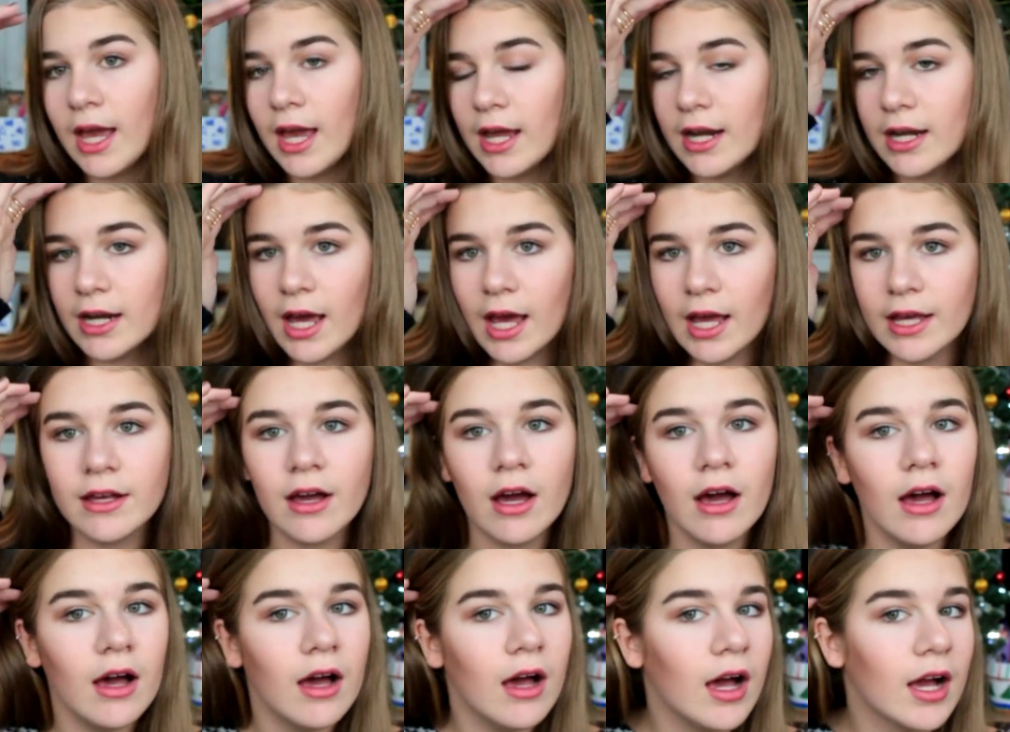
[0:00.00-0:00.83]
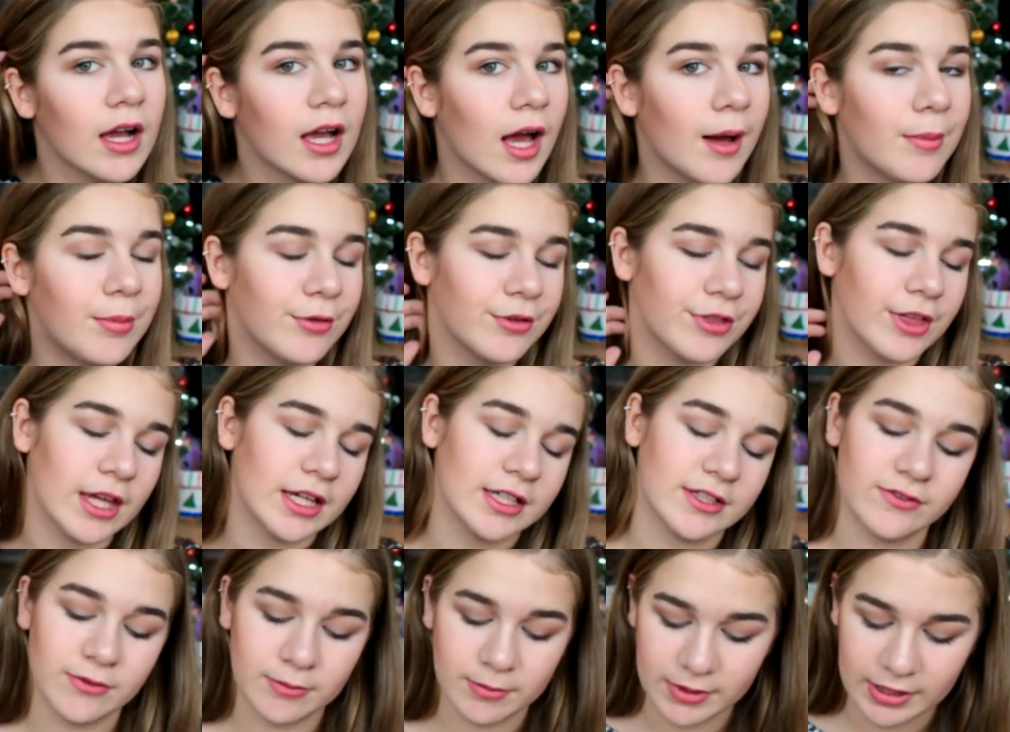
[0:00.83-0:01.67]
And I got a couple
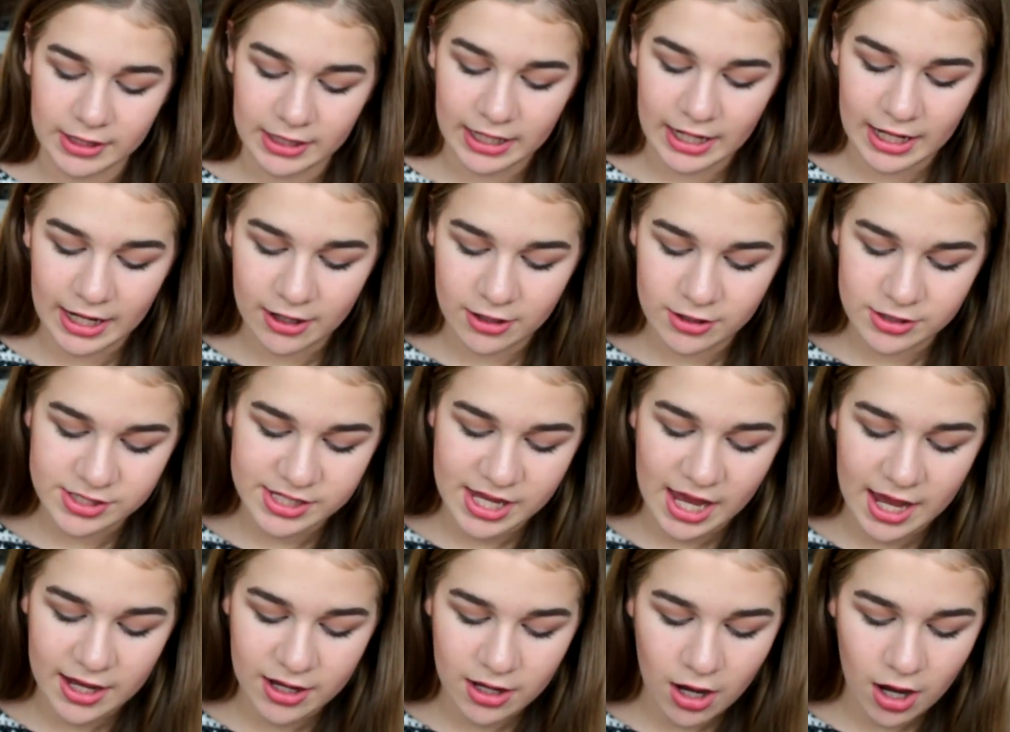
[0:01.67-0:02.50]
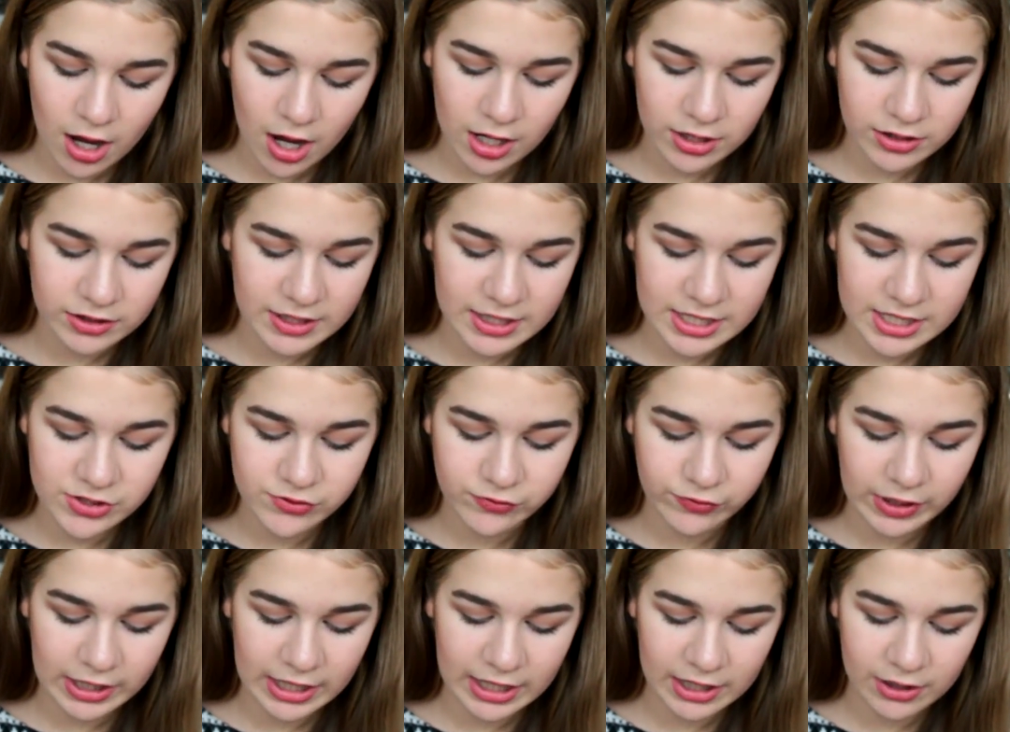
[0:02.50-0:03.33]
things from Claire's. I got
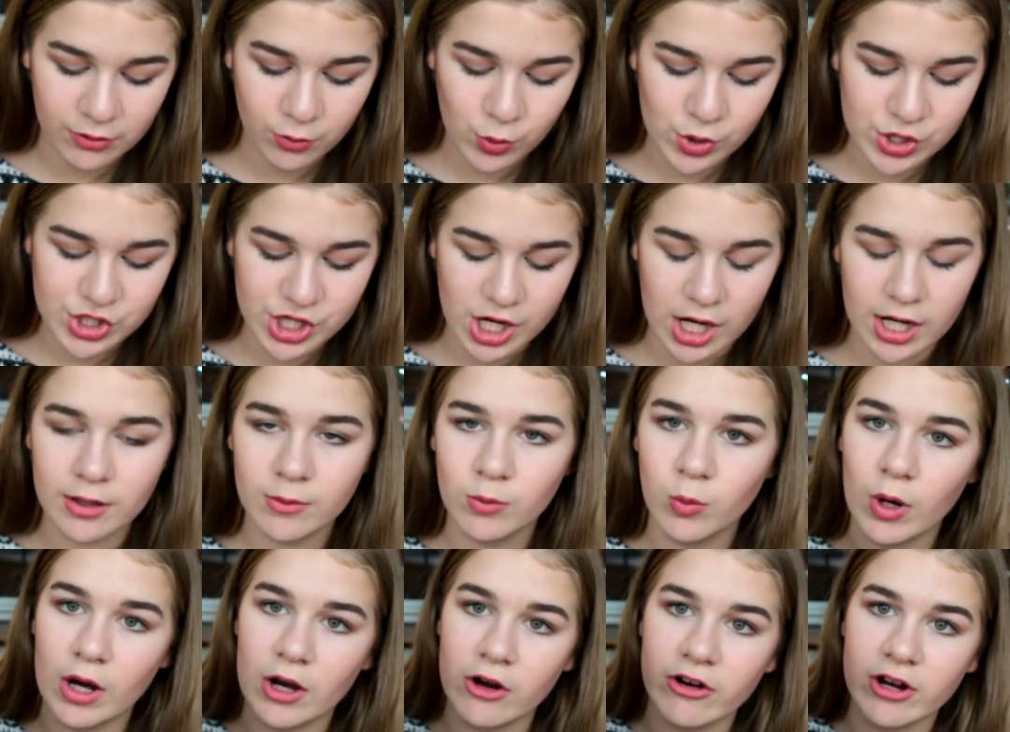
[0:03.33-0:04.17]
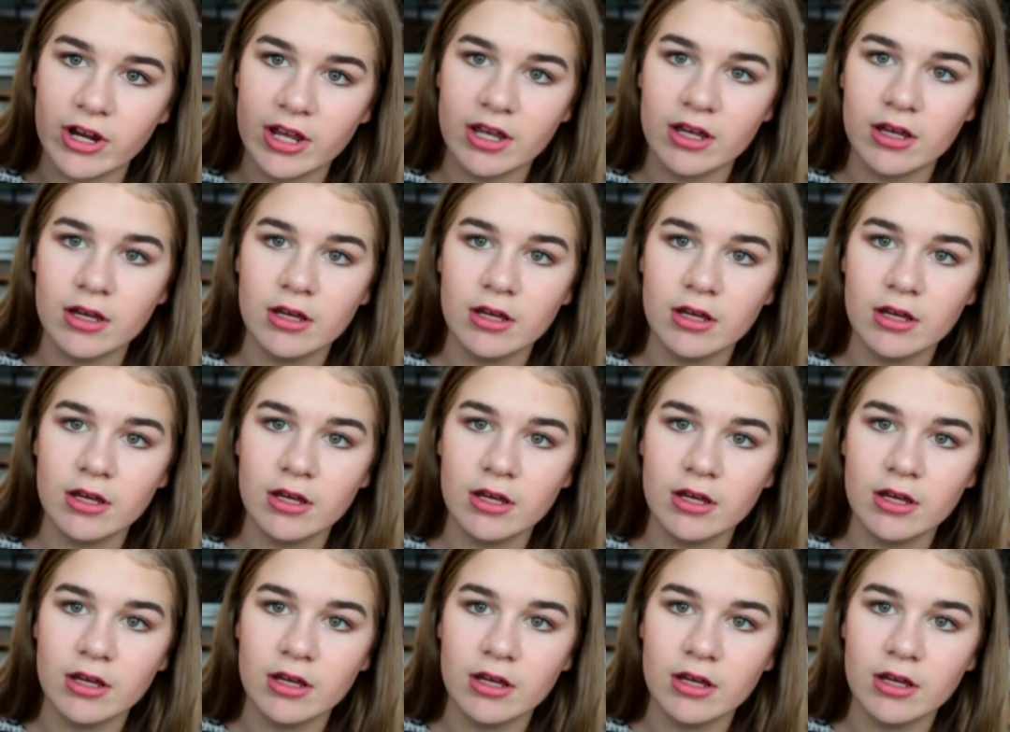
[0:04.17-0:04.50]
this ring, which I am wearing.